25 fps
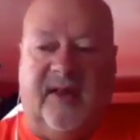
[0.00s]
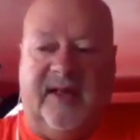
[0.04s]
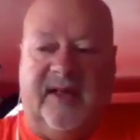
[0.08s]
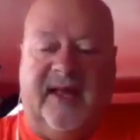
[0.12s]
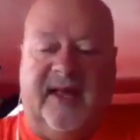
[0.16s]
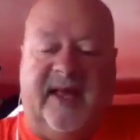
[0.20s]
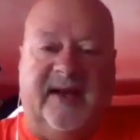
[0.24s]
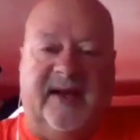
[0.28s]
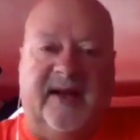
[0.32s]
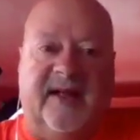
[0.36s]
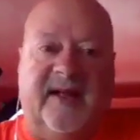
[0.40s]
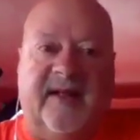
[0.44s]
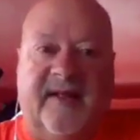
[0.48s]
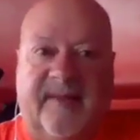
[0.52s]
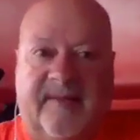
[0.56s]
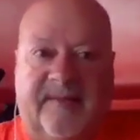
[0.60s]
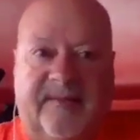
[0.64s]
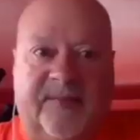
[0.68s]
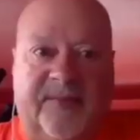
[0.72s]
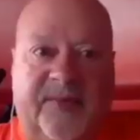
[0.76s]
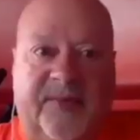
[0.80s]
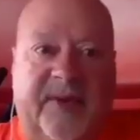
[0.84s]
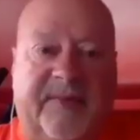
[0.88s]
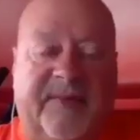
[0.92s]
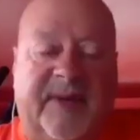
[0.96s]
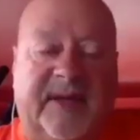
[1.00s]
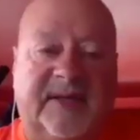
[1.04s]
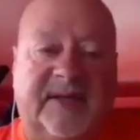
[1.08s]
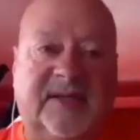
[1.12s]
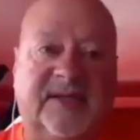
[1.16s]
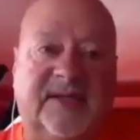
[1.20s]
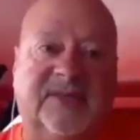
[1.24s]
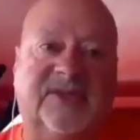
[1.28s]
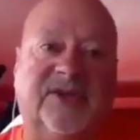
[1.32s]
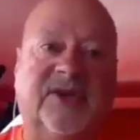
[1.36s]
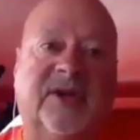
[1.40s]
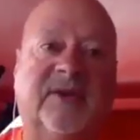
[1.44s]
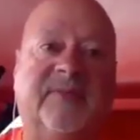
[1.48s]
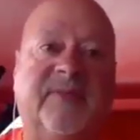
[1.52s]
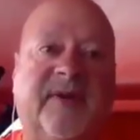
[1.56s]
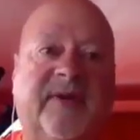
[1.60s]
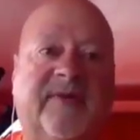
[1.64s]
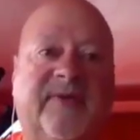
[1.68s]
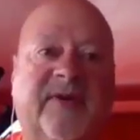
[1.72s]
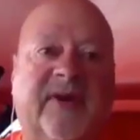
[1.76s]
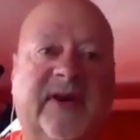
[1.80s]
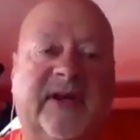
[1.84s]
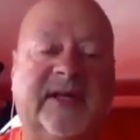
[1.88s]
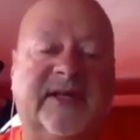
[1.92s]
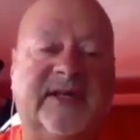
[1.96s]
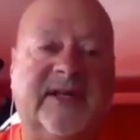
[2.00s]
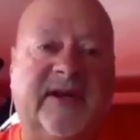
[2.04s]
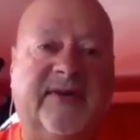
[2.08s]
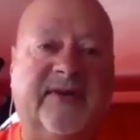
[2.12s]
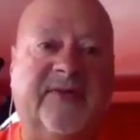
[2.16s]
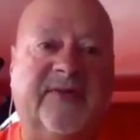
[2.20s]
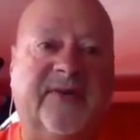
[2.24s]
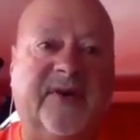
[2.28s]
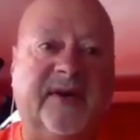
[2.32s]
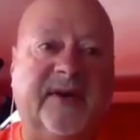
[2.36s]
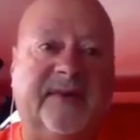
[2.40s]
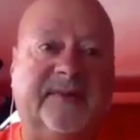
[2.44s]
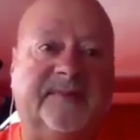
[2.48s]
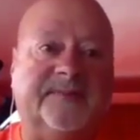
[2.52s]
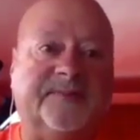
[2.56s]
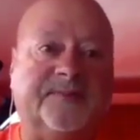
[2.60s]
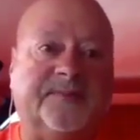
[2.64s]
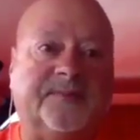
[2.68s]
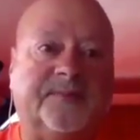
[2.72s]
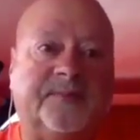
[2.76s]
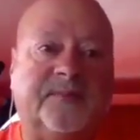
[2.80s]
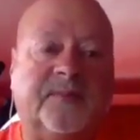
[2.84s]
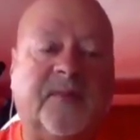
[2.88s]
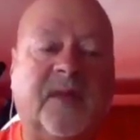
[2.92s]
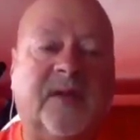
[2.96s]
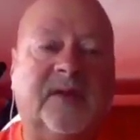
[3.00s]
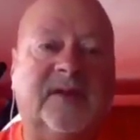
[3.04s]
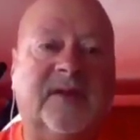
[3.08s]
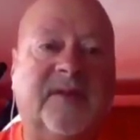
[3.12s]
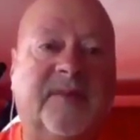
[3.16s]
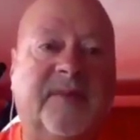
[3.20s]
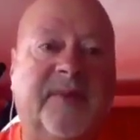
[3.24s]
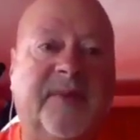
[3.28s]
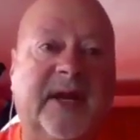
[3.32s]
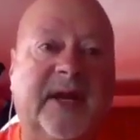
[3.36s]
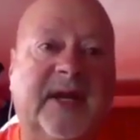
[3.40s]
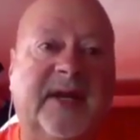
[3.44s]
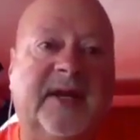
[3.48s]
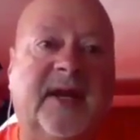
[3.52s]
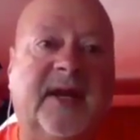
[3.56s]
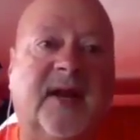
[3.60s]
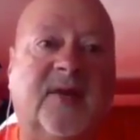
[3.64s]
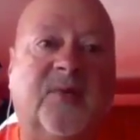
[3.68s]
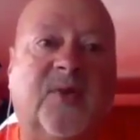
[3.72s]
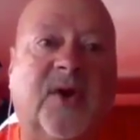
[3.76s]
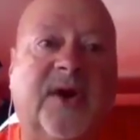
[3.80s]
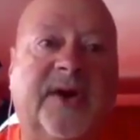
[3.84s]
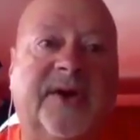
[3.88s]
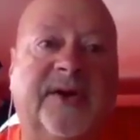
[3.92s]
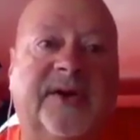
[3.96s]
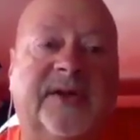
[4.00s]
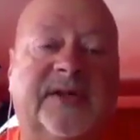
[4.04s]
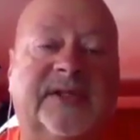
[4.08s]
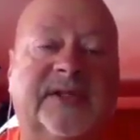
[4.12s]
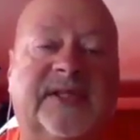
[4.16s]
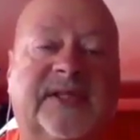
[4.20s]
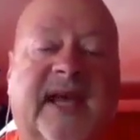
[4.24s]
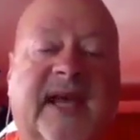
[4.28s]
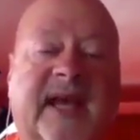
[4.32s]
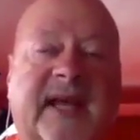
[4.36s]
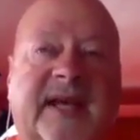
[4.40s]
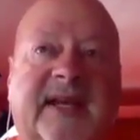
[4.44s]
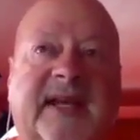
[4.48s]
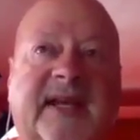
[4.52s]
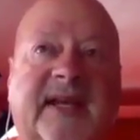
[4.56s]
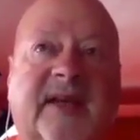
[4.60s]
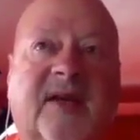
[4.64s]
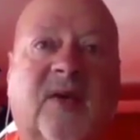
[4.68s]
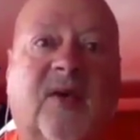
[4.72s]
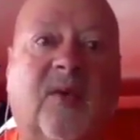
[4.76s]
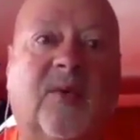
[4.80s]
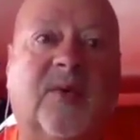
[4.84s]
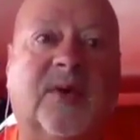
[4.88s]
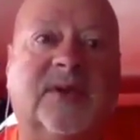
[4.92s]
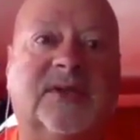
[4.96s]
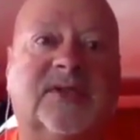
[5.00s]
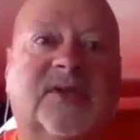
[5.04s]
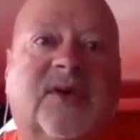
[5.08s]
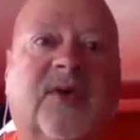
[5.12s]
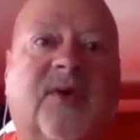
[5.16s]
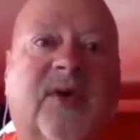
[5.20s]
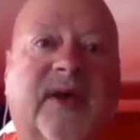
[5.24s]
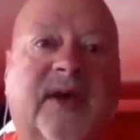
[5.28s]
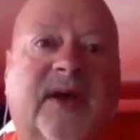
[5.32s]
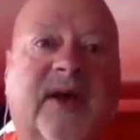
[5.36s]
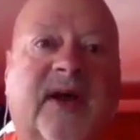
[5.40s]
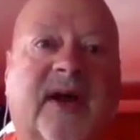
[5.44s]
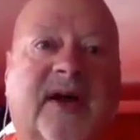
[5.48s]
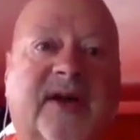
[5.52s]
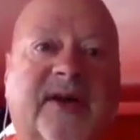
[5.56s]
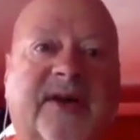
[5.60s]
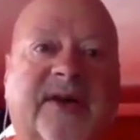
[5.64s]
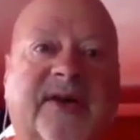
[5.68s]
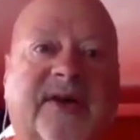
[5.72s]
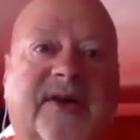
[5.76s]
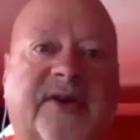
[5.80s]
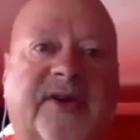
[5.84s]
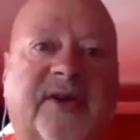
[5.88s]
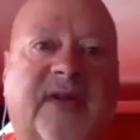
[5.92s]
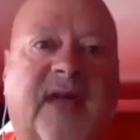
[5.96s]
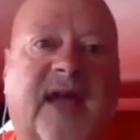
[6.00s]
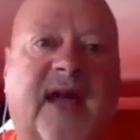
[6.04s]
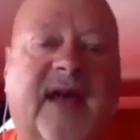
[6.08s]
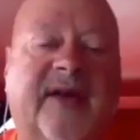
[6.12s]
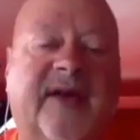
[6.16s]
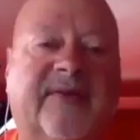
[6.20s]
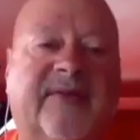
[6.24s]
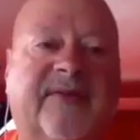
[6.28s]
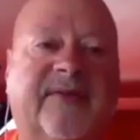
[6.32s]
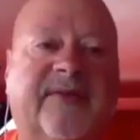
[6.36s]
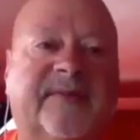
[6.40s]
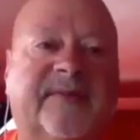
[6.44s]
Again, the message could be very different depending on where you're standing or what's going on in your life.